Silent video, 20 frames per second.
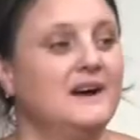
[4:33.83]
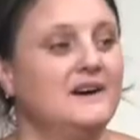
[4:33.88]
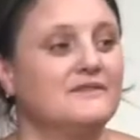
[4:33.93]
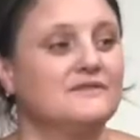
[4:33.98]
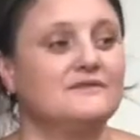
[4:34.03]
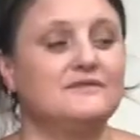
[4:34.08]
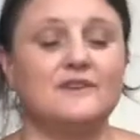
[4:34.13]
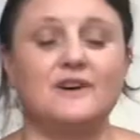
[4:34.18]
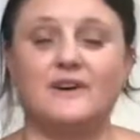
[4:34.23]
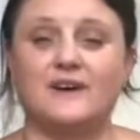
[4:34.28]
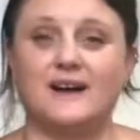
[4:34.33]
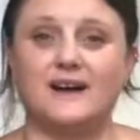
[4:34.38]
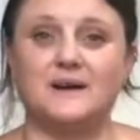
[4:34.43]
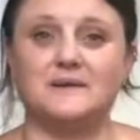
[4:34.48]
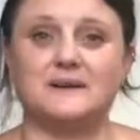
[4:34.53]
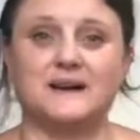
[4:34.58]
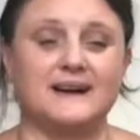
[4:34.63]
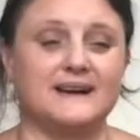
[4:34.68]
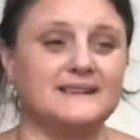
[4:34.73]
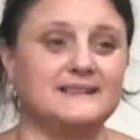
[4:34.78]
Right,
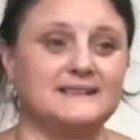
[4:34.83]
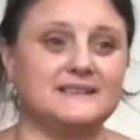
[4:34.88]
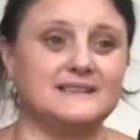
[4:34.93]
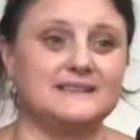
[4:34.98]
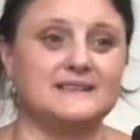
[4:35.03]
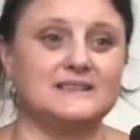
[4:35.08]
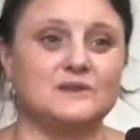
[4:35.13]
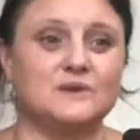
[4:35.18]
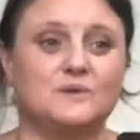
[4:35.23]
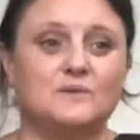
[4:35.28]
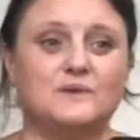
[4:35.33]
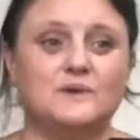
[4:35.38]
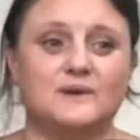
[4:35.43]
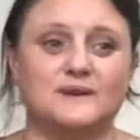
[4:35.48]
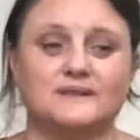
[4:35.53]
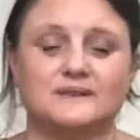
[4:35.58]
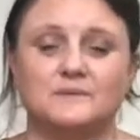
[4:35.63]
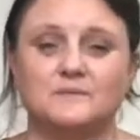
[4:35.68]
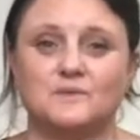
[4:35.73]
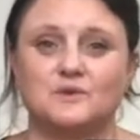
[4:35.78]
okay, so this is all
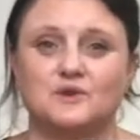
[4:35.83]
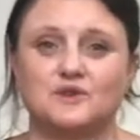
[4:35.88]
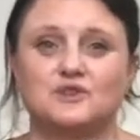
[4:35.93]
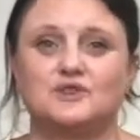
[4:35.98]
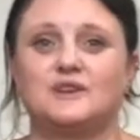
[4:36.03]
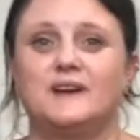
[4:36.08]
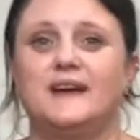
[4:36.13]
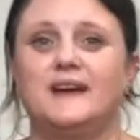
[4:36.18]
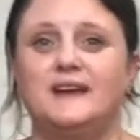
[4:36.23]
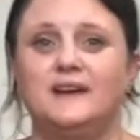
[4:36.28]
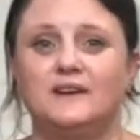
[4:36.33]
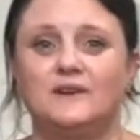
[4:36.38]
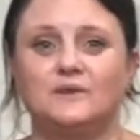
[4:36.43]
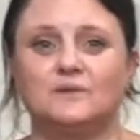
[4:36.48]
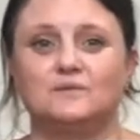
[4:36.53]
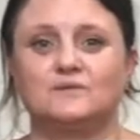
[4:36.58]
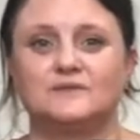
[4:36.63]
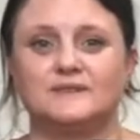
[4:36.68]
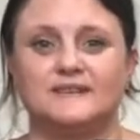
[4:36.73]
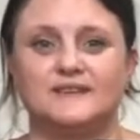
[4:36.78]
nice and washed down and
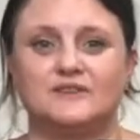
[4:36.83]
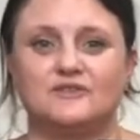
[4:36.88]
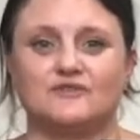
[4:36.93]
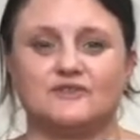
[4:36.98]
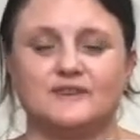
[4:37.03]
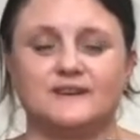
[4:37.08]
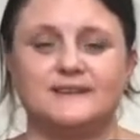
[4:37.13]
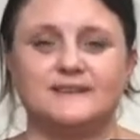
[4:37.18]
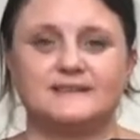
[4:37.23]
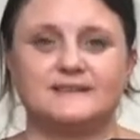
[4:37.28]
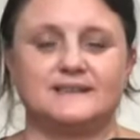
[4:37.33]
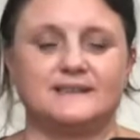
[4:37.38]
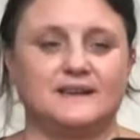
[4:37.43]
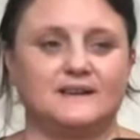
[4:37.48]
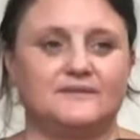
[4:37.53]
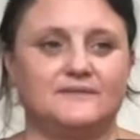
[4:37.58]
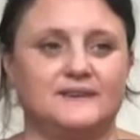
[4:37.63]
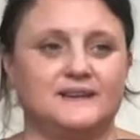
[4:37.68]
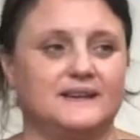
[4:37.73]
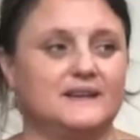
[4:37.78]
all degreased,
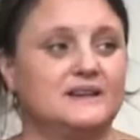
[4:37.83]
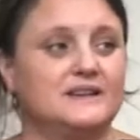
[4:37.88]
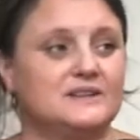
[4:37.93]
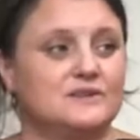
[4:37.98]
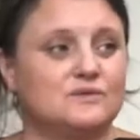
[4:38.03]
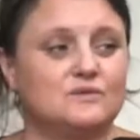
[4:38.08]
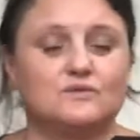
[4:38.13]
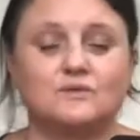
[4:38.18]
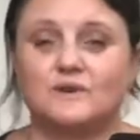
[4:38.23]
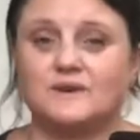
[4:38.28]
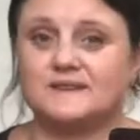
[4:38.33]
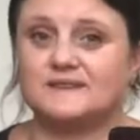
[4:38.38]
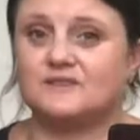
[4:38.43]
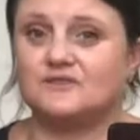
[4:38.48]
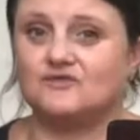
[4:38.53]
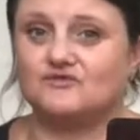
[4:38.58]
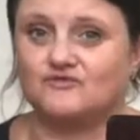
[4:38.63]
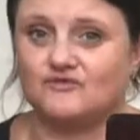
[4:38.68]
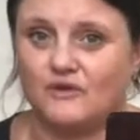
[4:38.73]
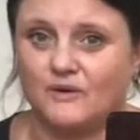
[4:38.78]
lovely, and it's all nice
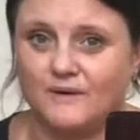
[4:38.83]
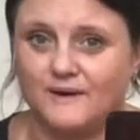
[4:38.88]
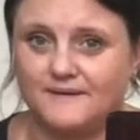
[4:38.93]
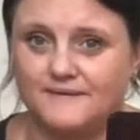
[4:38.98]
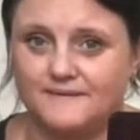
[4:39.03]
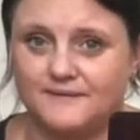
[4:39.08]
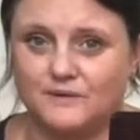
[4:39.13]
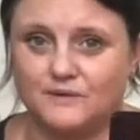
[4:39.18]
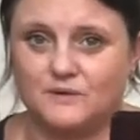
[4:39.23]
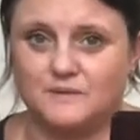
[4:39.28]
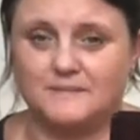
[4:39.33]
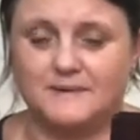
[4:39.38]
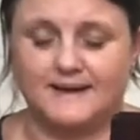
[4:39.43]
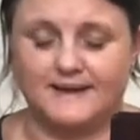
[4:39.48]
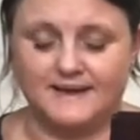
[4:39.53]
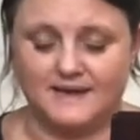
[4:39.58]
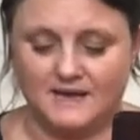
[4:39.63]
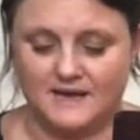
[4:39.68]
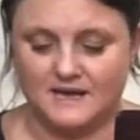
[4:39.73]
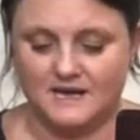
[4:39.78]
and dry for
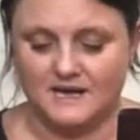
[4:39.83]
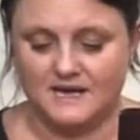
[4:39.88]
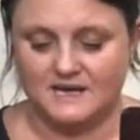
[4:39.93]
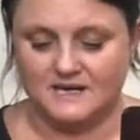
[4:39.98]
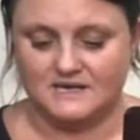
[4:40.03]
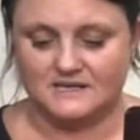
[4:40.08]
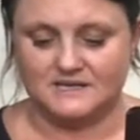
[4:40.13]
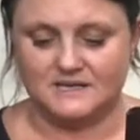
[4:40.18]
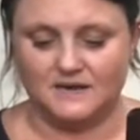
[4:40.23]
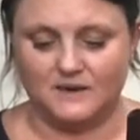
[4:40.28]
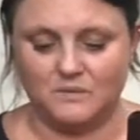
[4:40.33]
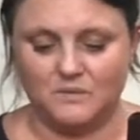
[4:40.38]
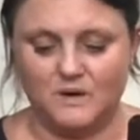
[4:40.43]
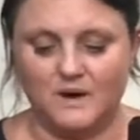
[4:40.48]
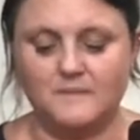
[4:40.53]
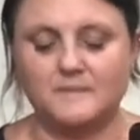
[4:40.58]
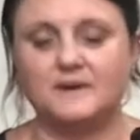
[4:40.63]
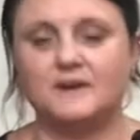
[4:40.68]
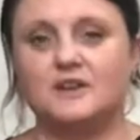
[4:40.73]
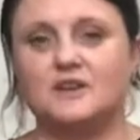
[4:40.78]
me. So
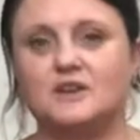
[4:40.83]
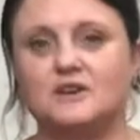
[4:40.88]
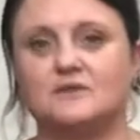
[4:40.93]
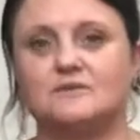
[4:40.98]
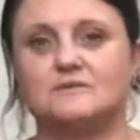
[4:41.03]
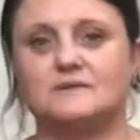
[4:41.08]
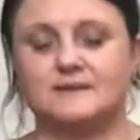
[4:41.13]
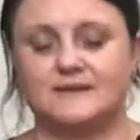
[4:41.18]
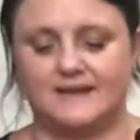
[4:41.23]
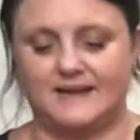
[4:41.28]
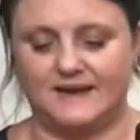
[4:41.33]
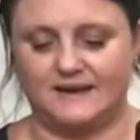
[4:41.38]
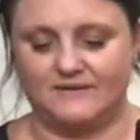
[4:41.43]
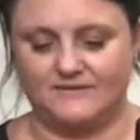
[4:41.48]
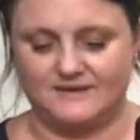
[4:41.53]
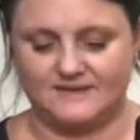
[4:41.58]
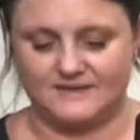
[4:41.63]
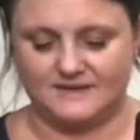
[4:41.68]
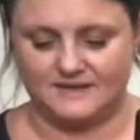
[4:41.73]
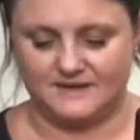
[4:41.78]
what I'm going to use now
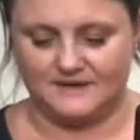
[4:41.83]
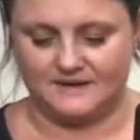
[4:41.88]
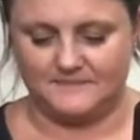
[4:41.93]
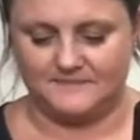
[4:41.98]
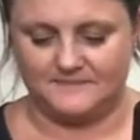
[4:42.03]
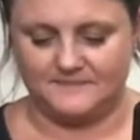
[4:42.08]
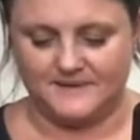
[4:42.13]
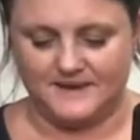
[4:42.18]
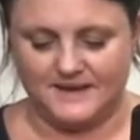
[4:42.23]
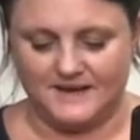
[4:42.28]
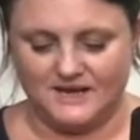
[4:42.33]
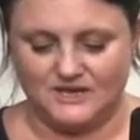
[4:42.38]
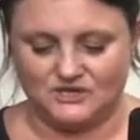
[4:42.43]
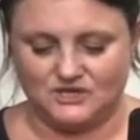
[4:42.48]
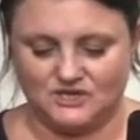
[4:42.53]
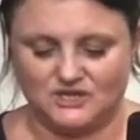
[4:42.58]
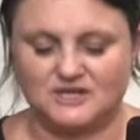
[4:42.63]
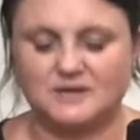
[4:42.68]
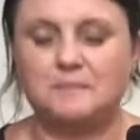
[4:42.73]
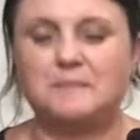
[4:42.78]
is
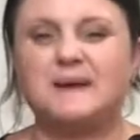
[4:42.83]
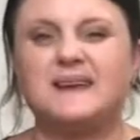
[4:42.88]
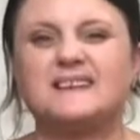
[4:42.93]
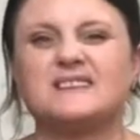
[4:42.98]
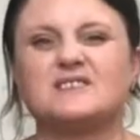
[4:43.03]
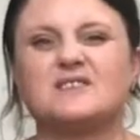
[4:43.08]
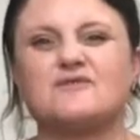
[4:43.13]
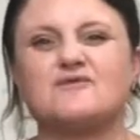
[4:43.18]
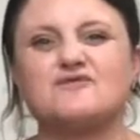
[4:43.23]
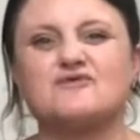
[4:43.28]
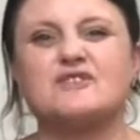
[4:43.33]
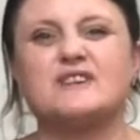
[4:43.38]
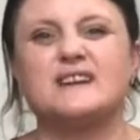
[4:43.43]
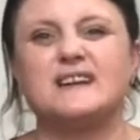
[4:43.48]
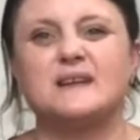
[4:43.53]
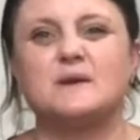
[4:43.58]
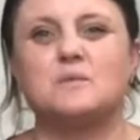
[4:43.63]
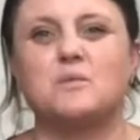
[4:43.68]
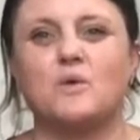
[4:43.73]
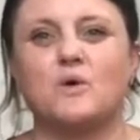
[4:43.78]
just a piece of
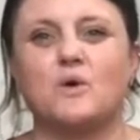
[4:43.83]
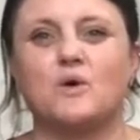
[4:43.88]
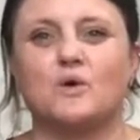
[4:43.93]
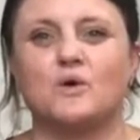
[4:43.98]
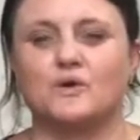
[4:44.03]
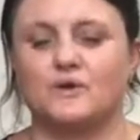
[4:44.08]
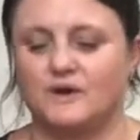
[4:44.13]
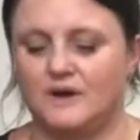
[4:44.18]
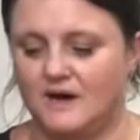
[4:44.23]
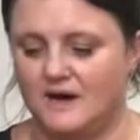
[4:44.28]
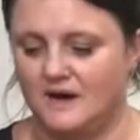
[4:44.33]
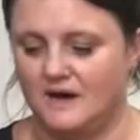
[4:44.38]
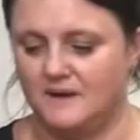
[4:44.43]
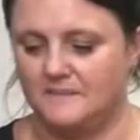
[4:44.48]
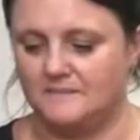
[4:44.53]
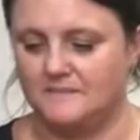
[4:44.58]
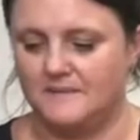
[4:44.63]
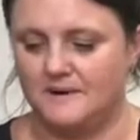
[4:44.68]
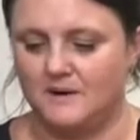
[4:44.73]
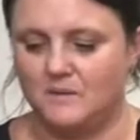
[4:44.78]
really worn
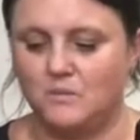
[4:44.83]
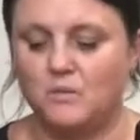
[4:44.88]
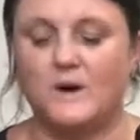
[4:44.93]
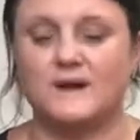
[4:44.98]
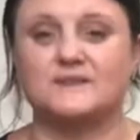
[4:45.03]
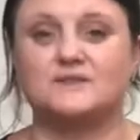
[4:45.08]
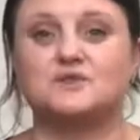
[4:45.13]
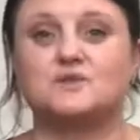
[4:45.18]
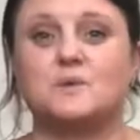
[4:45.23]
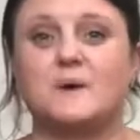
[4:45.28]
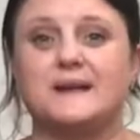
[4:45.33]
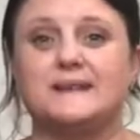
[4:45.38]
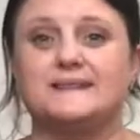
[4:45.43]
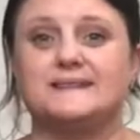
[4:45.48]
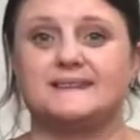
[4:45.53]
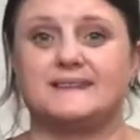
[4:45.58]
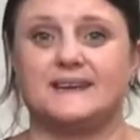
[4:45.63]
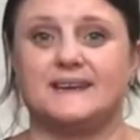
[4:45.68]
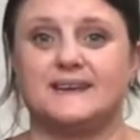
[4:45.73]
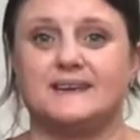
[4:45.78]

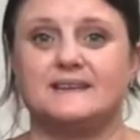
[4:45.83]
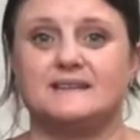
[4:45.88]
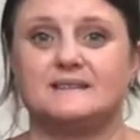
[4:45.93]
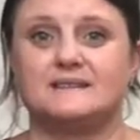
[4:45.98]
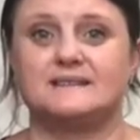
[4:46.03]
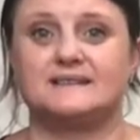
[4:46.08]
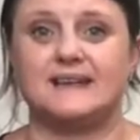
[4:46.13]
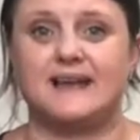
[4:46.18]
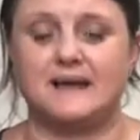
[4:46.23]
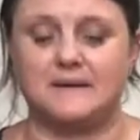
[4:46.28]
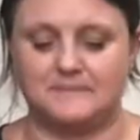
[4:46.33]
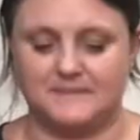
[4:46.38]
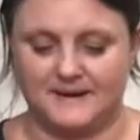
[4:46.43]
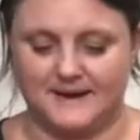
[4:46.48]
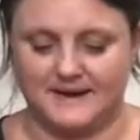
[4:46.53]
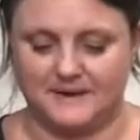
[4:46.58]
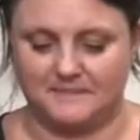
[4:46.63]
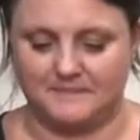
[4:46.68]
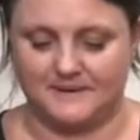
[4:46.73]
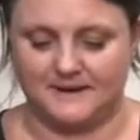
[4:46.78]
120
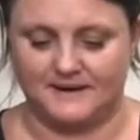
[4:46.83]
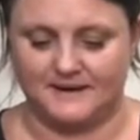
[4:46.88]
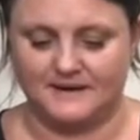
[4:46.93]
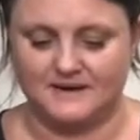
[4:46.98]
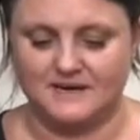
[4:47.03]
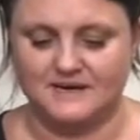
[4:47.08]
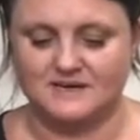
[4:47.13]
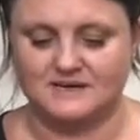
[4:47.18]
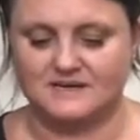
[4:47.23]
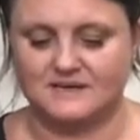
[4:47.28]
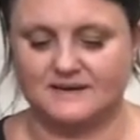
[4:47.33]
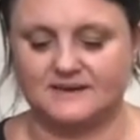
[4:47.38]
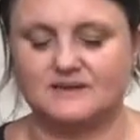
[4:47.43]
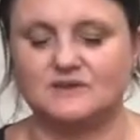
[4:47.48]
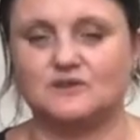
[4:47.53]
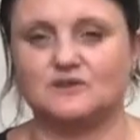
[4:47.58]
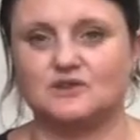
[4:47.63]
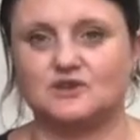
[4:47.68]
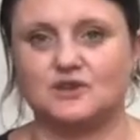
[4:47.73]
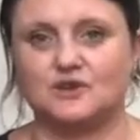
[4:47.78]
sandpaper. So it's
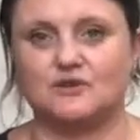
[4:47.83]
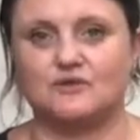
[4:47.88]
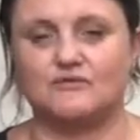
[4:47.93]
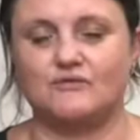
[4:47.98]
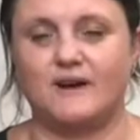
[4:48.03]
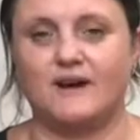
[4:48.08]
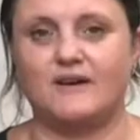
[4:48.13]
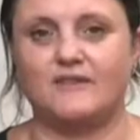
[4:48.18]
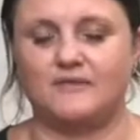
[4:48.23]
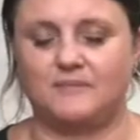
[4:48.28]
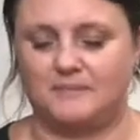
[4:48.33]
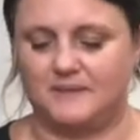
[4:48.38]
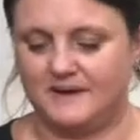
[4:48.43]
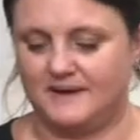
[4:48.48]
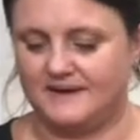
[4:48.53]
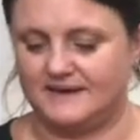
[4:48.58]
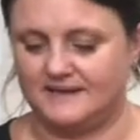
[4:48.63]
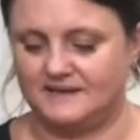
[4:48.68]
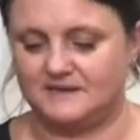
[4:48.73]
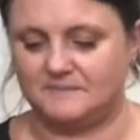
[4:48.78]
not too rough,
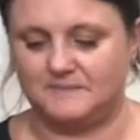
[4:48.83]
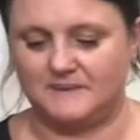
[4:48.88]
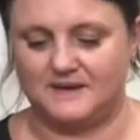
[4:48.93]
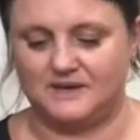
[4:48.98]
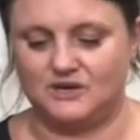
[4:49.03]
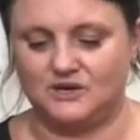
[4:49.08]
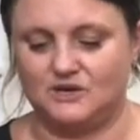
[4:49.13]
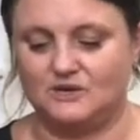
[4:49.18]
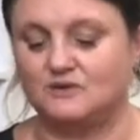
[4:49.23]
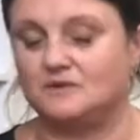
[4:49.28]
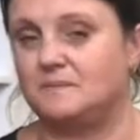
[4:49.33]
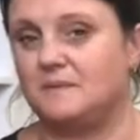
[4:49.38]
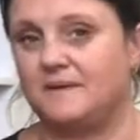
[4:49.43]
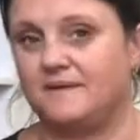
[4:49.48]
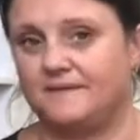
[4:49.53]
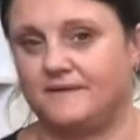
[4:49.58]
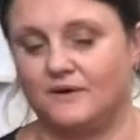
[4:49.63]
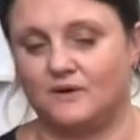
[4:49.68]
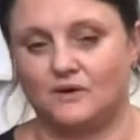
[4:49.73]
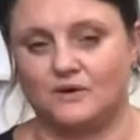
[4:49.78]
but it's been used
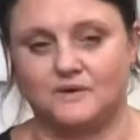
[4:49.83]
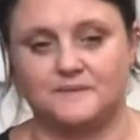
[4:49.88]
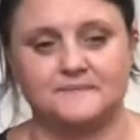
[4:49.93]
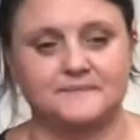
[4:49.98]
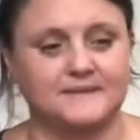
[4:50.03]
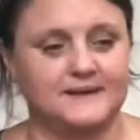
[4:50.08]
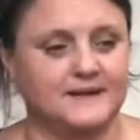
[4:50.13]
before.